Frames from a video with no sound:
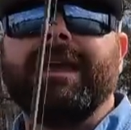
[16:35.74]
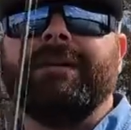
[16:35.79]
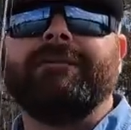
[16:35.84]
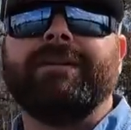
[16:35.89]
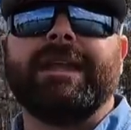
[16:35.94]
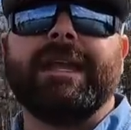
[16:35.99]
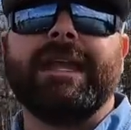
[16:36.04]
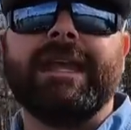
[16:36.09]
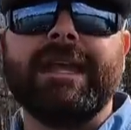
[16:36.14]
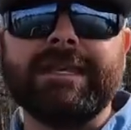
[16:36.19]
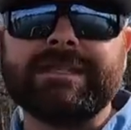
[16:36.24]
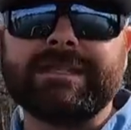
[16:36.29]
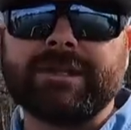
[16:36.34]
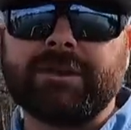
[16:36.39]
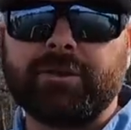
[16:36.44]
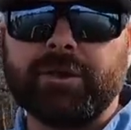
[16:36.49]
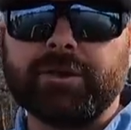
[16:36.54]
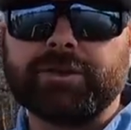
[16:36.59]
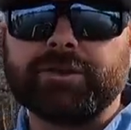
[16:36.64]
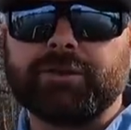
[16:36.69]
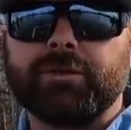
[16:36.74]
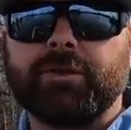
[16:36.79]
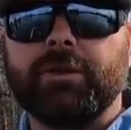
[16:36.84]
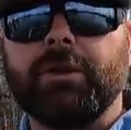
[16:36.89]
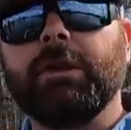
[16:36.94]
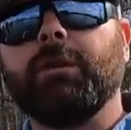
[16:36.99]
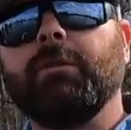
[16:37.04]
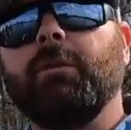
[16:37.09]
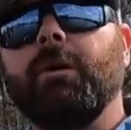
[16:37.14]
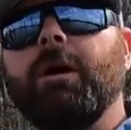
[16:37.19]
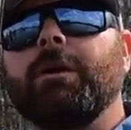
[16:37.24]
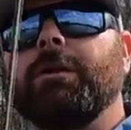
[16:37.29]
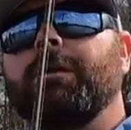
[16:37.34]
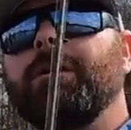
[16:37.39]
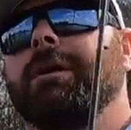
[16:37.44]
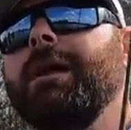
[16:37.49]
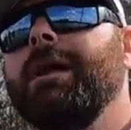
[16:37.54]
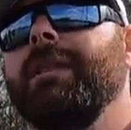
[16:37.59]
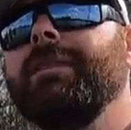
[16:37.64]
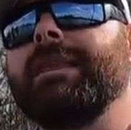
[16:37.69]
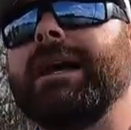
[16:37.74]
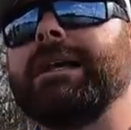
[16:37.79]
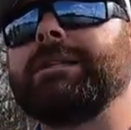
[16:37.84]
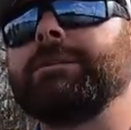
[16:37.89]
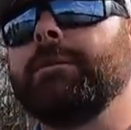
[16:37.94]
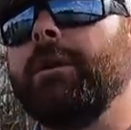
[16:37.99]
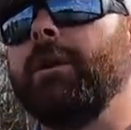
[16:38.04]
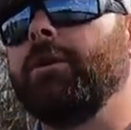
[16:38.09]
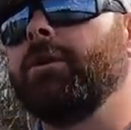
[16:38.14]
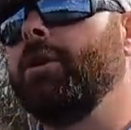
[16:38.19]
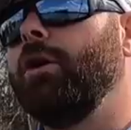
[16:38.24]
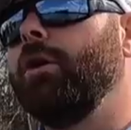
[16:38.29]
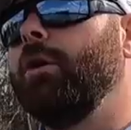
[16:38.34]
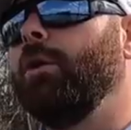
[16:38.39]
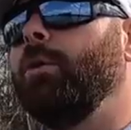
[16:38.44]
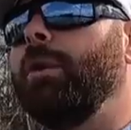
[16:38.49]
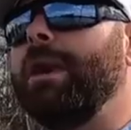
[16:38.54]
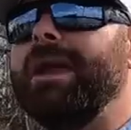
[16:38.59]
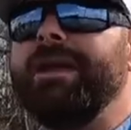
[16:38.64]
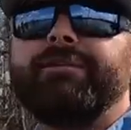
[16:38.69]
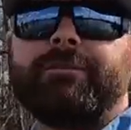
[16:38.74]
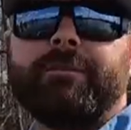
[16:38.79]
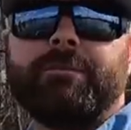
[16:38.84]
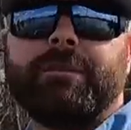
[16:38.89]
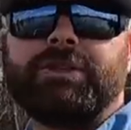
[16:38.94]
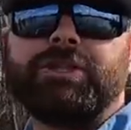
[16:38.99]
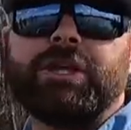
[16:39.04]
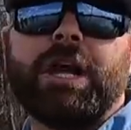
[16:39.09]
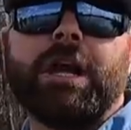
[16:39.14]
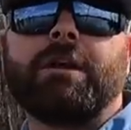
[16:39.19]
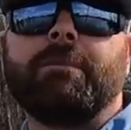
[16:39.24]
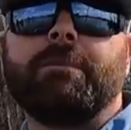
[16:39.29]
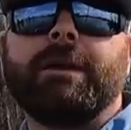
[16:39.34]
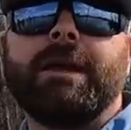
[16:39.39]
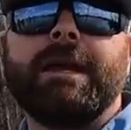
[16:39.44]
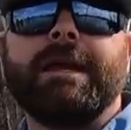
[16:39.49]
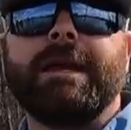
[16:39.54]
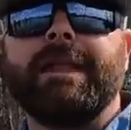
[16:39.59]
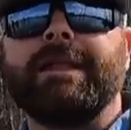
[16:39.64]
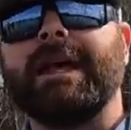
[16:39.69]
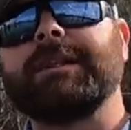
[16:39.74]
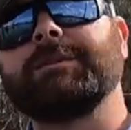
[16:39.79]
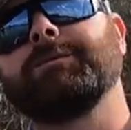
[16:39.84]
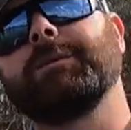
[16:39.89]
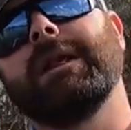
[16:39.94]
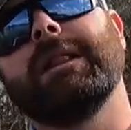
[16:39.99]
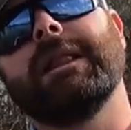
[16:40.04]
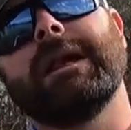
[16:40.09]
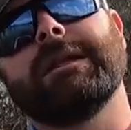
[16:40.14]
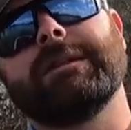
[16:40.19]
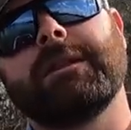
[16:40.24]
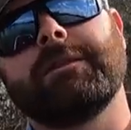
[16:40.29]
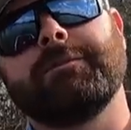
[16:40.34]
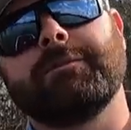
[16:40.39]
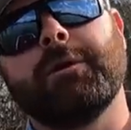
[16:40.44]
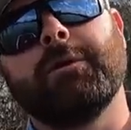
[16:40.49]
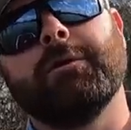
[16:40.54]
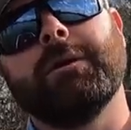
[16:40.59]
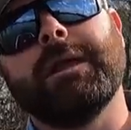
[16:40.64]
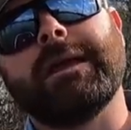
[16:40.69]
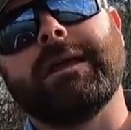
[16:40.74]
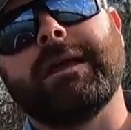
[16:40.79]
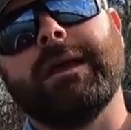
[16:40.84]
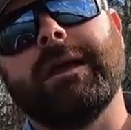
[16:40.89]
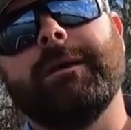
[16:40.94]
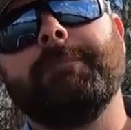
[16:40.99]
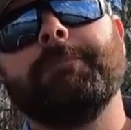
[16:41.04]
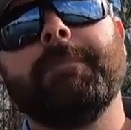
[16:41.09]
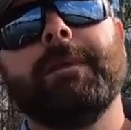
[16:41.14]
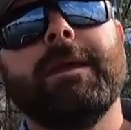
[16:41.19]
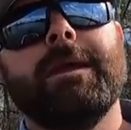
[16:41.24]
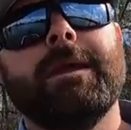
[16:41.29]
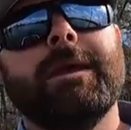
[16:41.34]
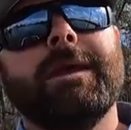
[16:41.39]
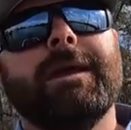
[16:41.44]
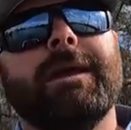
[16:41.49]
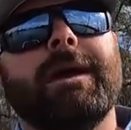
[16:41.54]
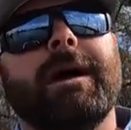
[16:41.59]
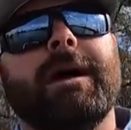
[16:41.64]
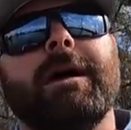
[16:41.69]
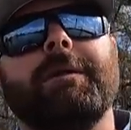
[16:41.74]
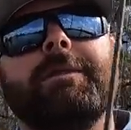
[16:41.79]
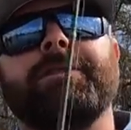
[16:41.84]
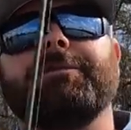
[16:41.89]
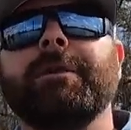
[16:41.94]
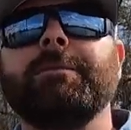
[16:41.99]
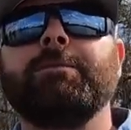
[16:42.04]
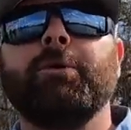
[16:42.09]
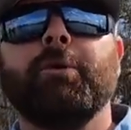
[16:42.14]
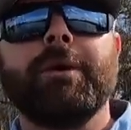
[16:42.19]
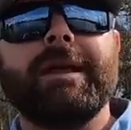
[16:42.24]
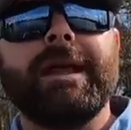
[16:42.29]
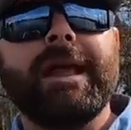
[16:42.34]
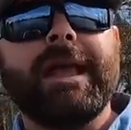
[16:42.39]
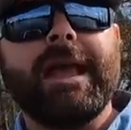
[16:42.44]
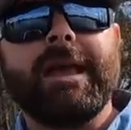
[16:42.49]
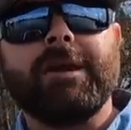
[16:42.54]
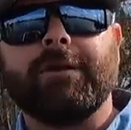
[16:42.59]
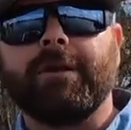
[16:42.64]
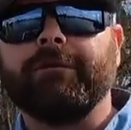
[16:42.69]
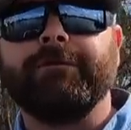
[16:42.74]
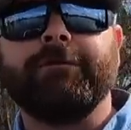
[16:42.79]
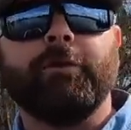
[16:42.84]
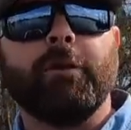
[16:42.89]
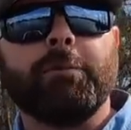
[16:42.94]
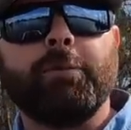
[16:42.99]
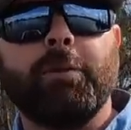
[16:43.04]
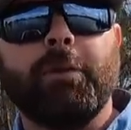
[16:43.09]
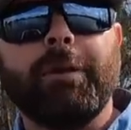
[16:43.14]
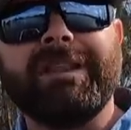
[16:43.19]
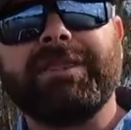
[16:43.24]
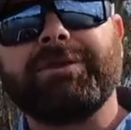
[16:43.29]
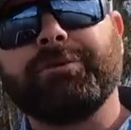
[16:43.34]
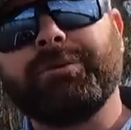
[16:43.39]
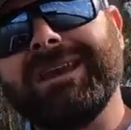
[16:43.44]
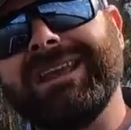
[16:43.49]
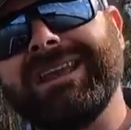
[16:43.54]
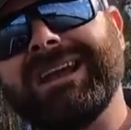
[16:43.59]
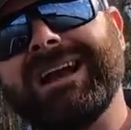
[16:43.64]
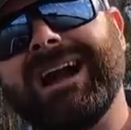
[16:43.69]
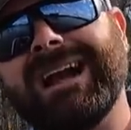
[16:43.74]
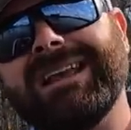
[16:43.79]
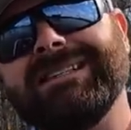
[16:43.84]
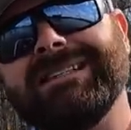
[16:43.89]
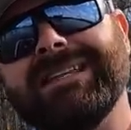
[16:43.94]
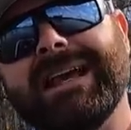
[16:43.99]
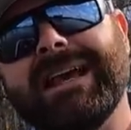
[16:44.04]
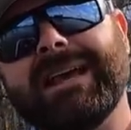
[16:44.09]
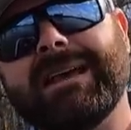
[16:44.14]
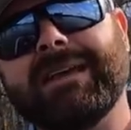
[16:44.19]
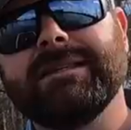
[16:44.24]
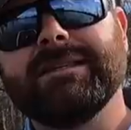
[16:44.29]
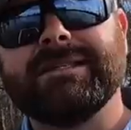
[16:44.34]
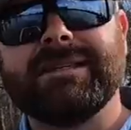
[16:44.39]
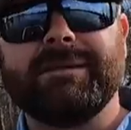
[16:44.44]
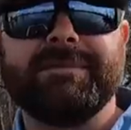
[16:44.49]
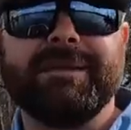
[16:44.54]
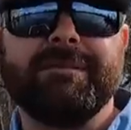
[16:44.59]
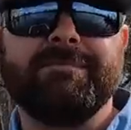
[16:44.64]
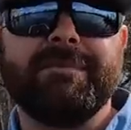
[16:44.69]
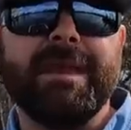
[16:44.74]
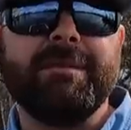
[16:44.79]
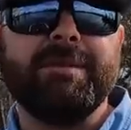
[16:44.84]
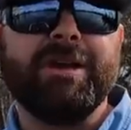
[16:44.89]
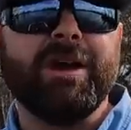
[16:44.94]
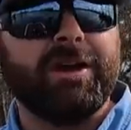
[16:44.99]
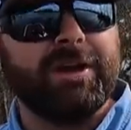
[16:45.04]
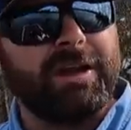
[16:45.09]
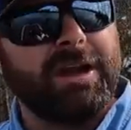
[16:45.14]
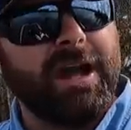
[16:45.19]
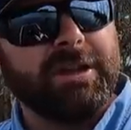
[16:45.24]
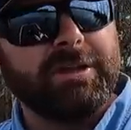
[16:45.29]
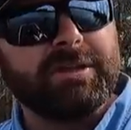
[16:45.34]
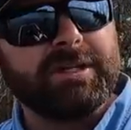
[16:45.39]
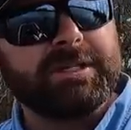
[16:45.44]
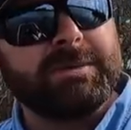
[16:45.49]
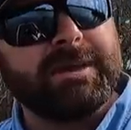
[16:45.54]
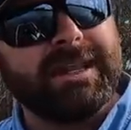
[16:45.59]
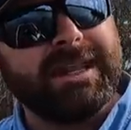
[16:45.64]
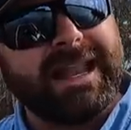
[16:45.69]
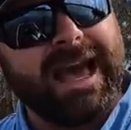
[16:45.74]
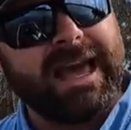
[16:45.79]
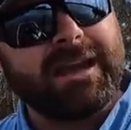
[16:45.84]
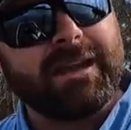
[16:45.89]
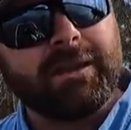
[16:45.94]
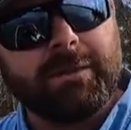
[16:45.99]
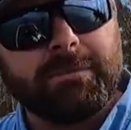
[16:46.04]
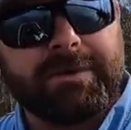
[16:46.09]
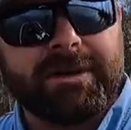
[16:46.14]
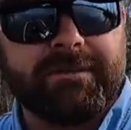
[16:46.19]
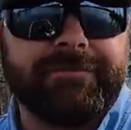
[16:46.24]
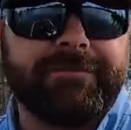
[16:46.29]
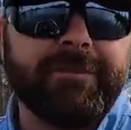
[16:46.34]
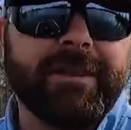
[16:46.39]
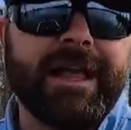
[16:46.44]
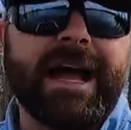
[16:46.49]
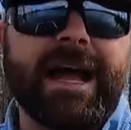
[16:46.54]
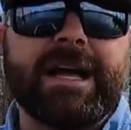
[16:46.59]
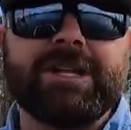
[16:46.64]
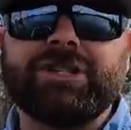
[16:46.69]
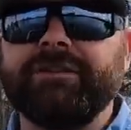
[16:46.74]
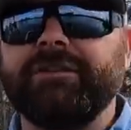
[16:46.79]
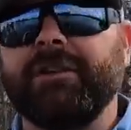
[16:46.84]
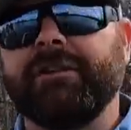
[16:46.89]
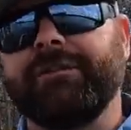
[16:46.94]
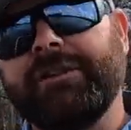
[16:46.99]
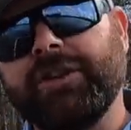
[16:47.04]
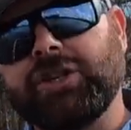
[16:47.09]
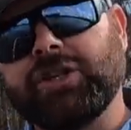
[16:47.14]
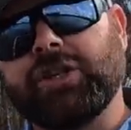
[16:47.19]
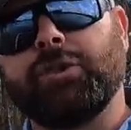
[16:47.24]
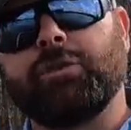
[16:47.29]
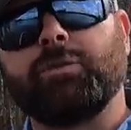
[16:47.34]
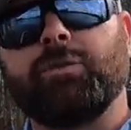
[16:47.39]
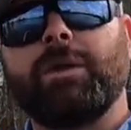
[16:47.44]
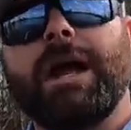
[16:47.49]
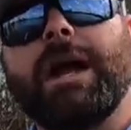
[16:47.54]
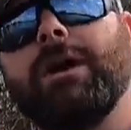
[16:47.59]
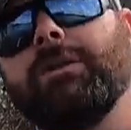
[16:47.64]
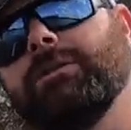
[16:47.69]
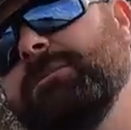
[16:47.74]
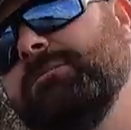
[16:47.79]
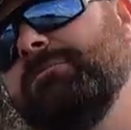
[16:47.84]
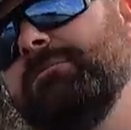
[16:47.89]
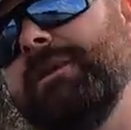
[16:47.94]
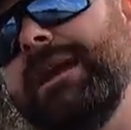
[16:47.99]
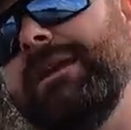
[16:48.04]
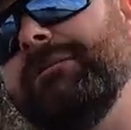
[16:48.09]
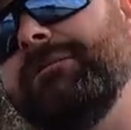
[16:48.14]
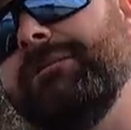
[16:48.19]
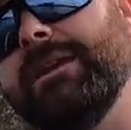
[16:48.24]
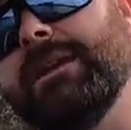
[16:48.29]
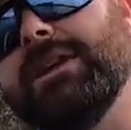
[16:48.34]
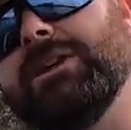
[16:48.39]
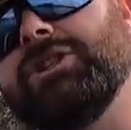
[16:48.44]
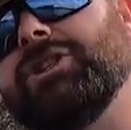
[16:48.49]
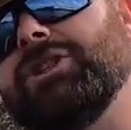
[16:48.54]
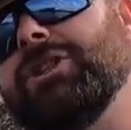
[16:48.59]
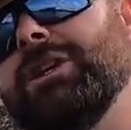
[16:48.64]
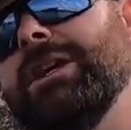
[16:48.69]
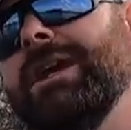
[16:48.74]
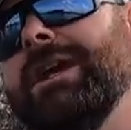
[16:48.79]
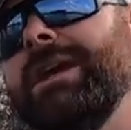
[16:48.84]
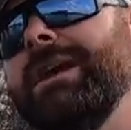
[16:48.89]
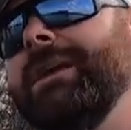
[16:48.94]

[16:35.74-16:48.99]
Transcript: If it is crystal clear water, that's when I'll go away from the chatterbait and that's when I like to throw like a uh, 3.8 or a 4.3 Keitech, something maybe on an underspin, add a little bit of flash. If you're fishing around bait fish,